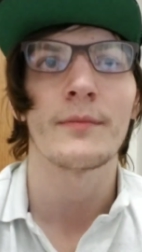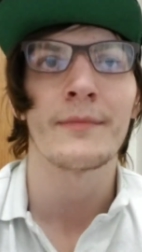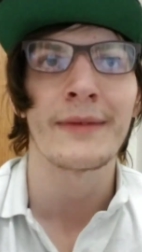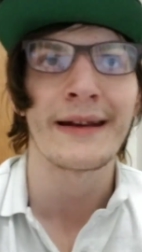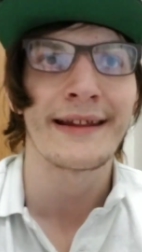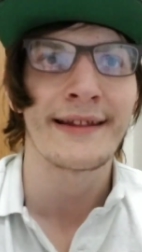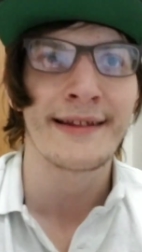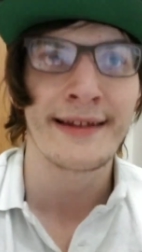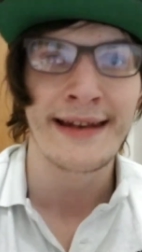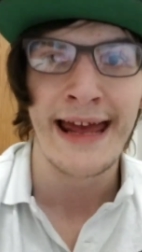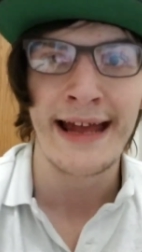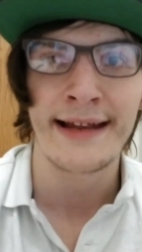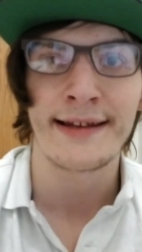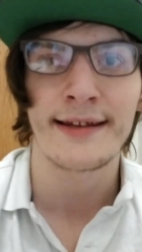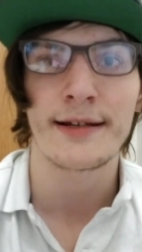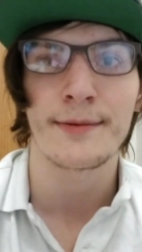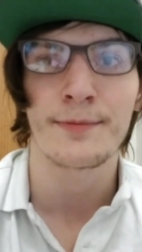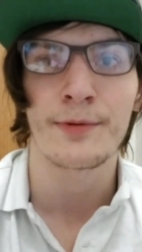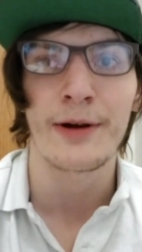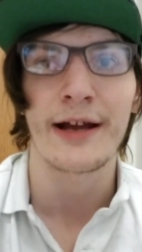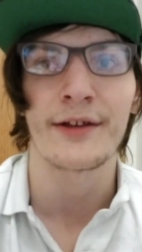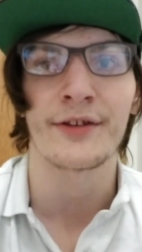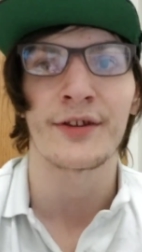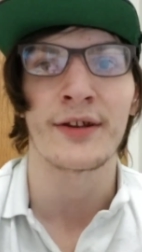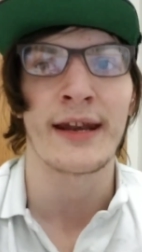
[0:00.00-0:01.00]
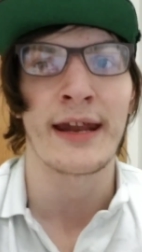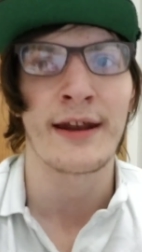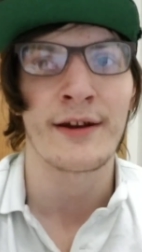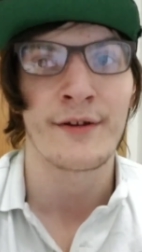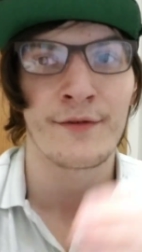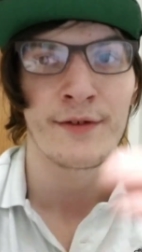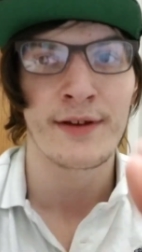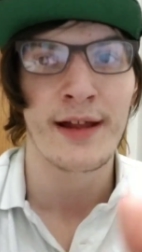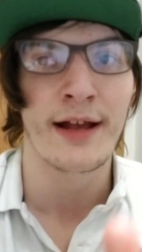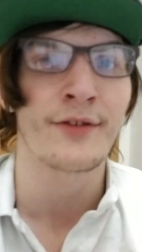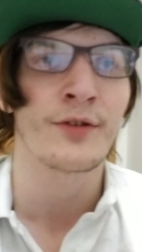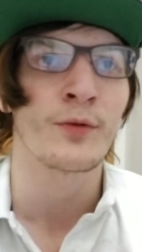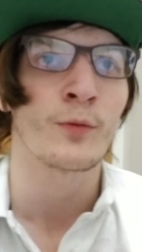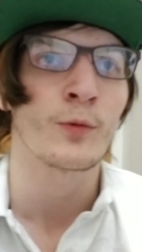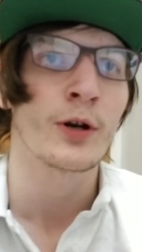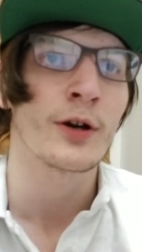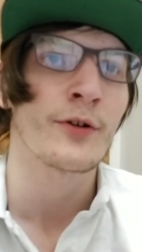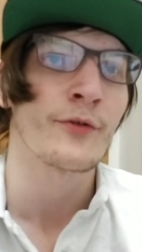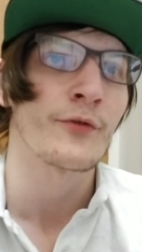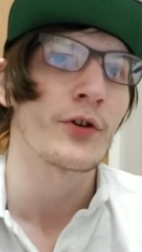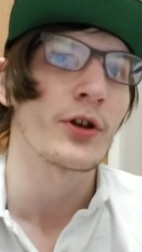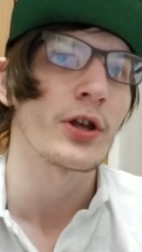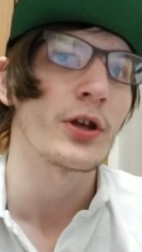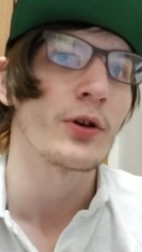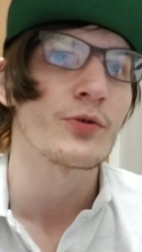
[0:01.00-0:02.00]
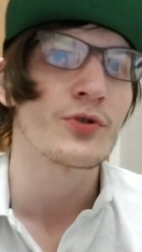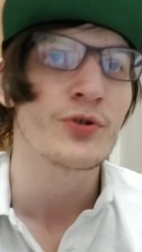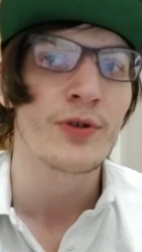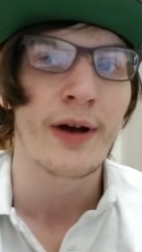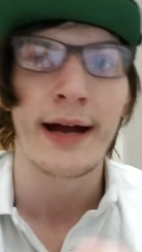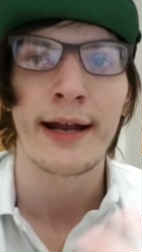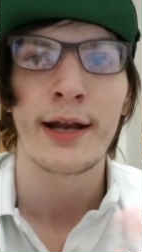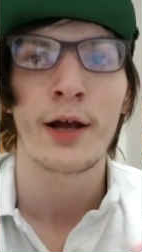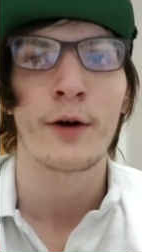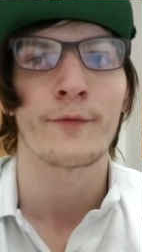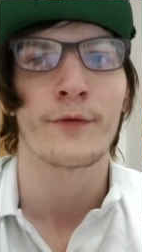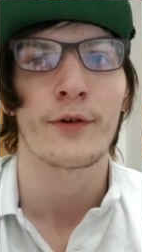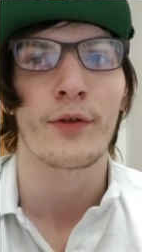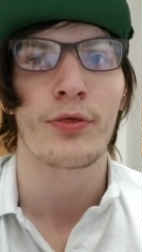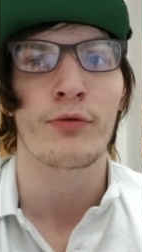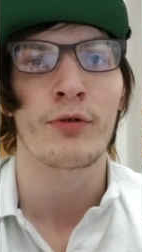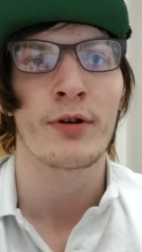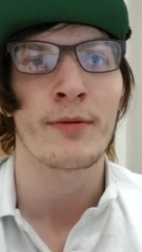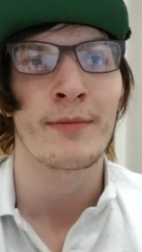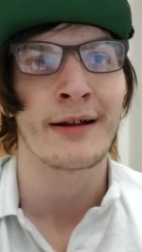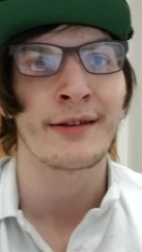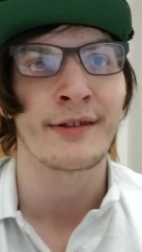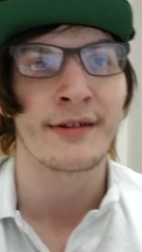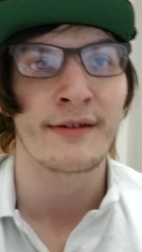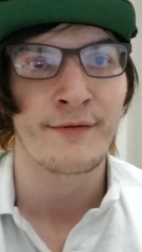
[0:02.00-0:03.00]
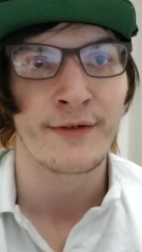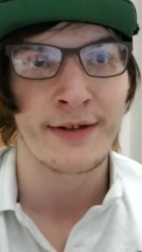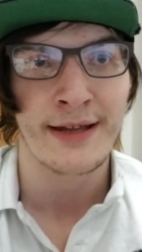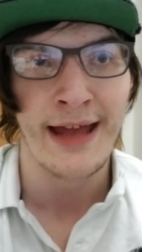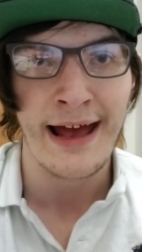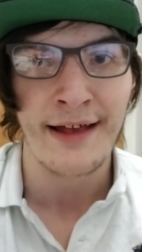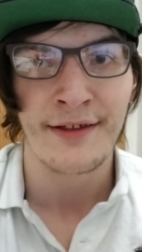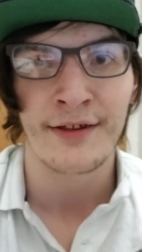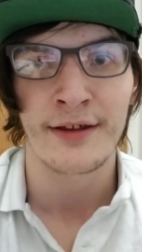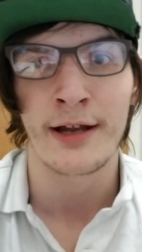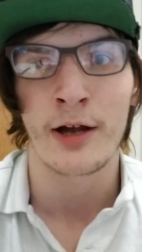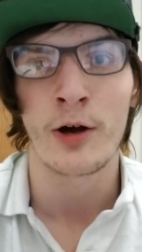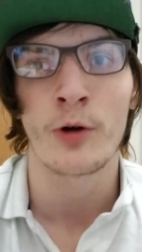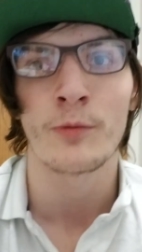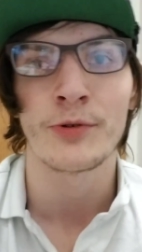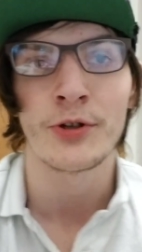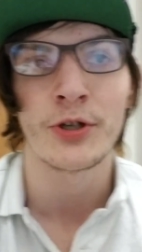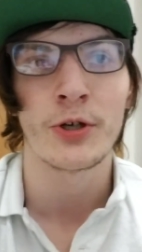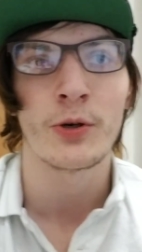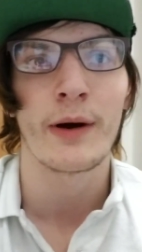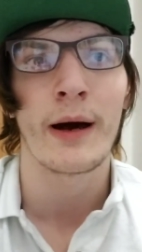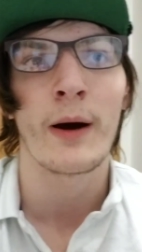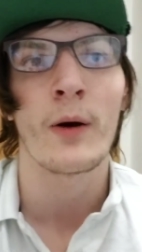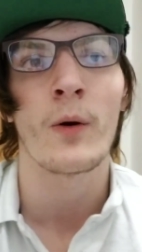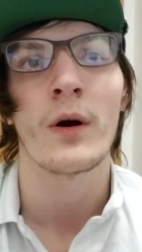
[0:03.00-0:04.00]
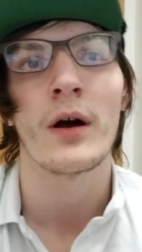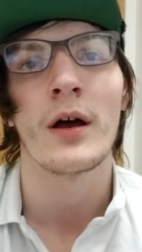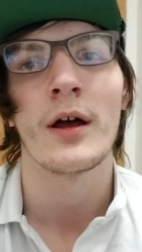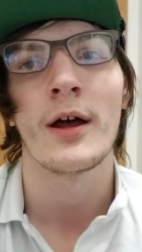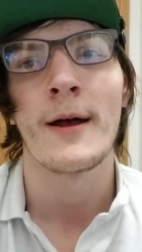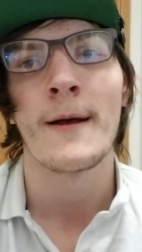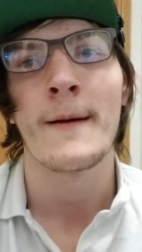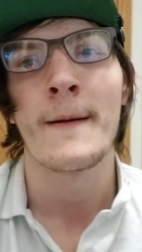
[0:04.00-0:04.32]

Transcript: But it's an antidepressant, and if it doesn't work for you, try it out for 3 months. If it hasn't helped you out,